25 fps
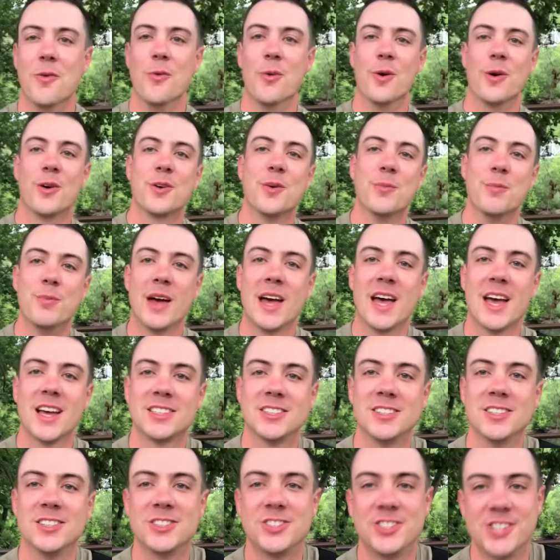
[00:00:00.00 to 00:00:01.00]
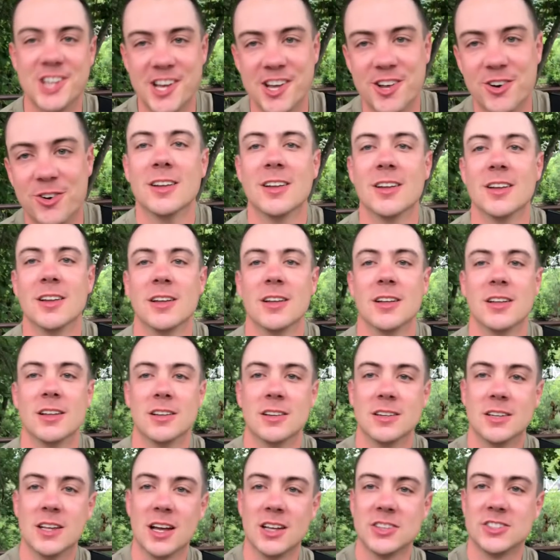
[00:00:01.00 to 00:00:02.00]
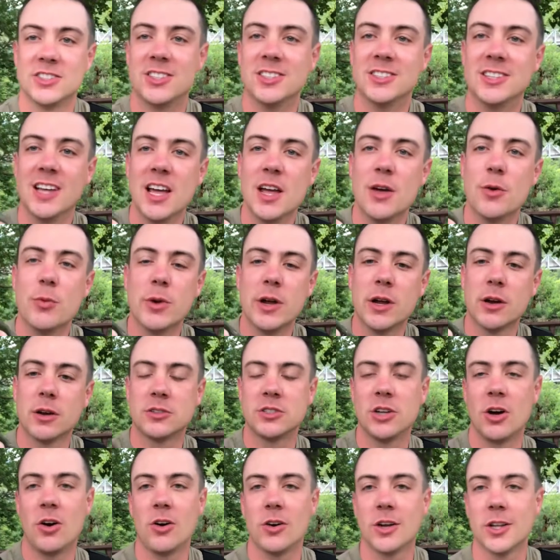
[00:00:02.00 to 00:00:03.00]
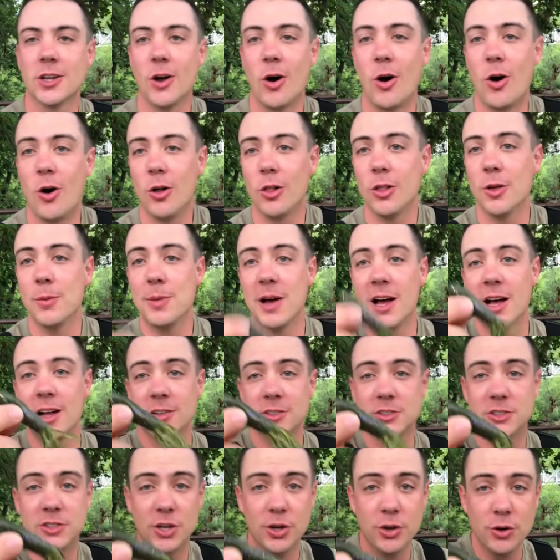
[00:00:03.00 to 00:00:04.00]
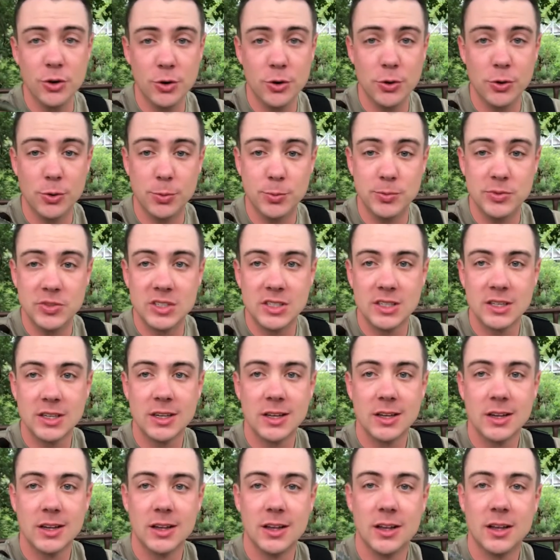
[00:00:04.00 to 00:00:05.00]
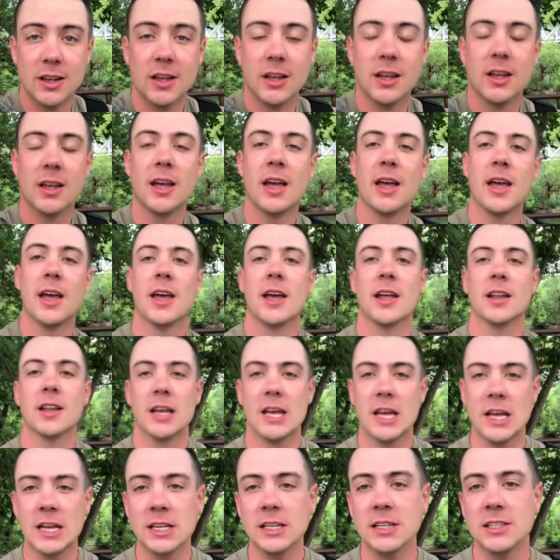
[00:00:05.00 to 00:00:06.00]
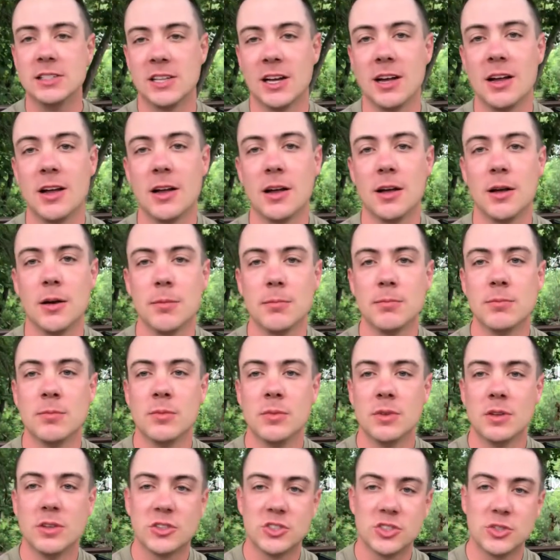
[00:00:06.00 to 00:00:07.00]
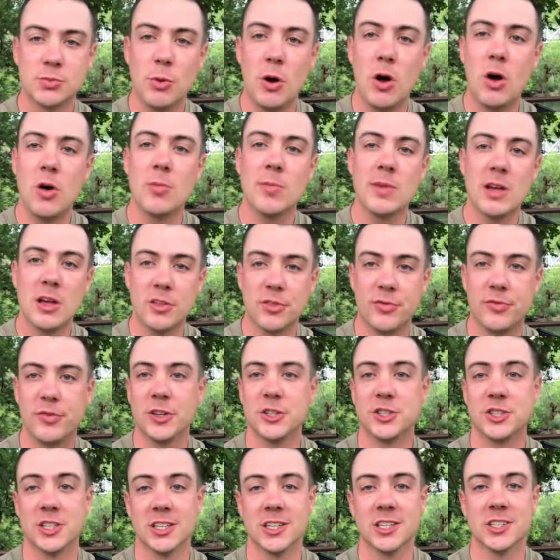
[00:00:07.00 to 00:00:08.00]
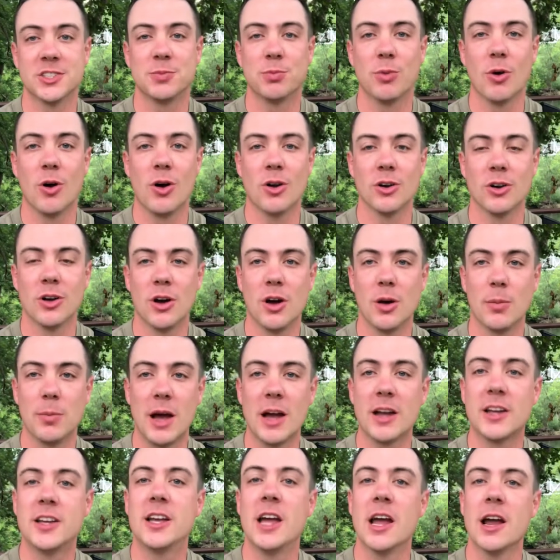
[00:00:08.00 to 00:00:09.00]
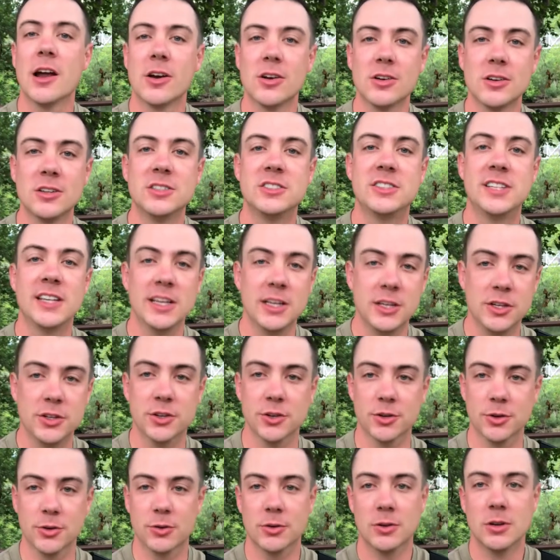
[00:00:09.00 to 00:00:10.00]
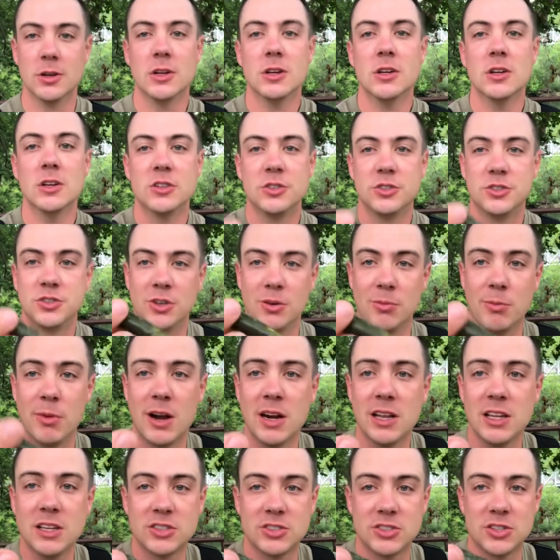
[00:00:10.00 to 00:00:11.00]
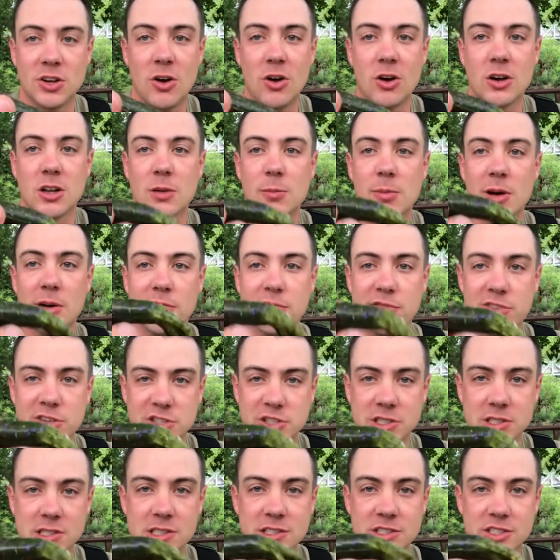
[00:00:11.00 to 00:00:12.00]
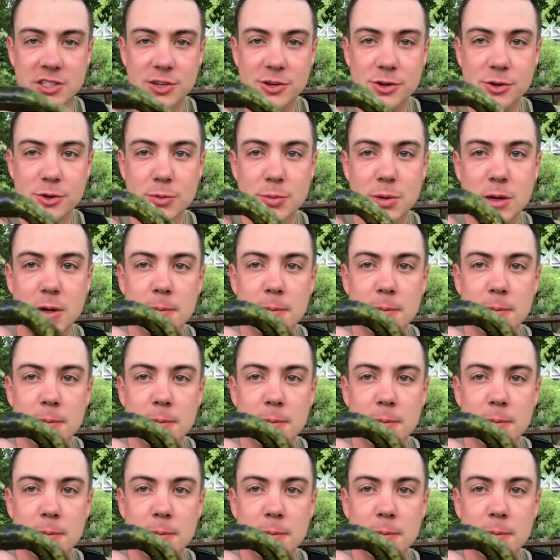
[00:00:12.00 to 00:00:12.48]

Welcome back to the channel. Guys, today we are talking all about tubes. And anytime smallmouth fishing gets brought up, I guarantee you somebody is talking about fishing the tube.